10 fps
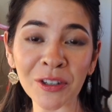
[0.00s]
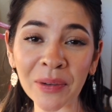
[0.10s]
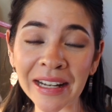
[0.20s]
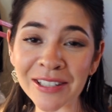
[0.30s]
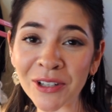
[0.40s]
So
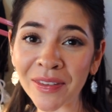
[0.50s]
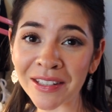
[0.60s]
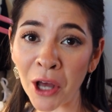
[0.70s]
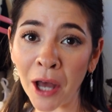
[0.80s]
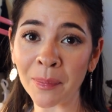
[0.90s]
when I saw
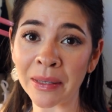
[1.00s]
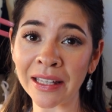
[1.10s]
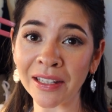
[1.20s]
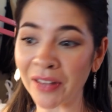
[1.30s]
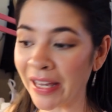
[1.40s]
this hot
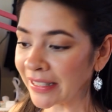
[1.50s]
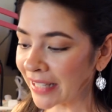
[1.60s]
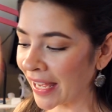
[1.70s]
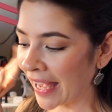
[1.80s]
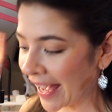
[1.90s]
pink light,
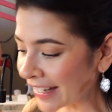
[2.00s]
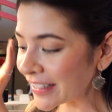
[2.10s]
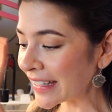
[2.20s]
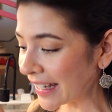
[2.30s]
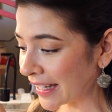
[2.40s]
I had to get